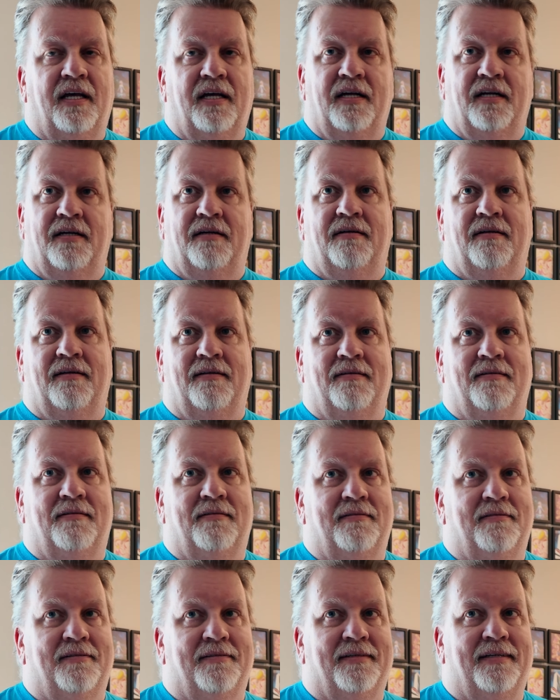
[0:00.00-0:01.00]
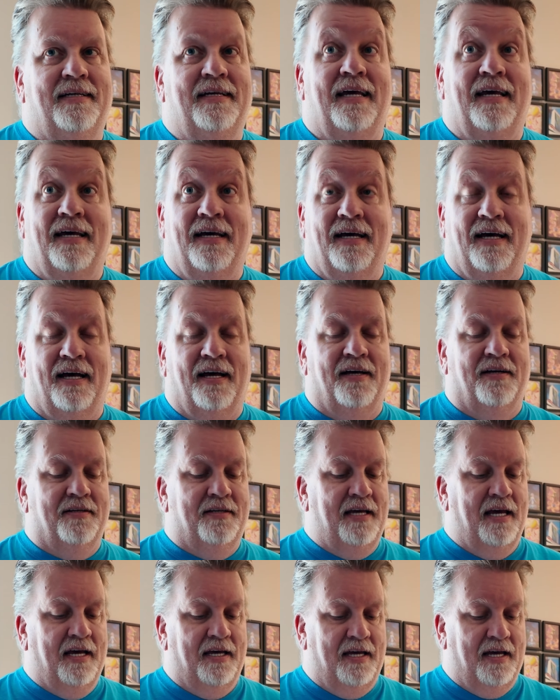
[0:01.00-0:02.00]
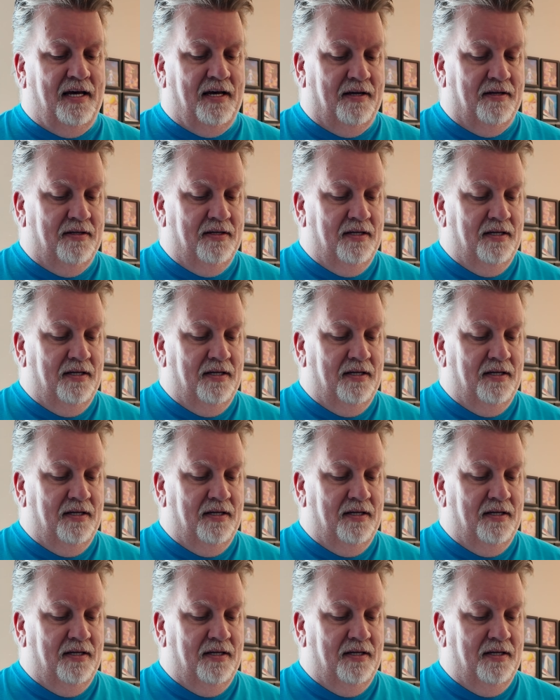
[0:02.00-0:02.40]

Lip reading: but it's never been the same as Cane. Yeah.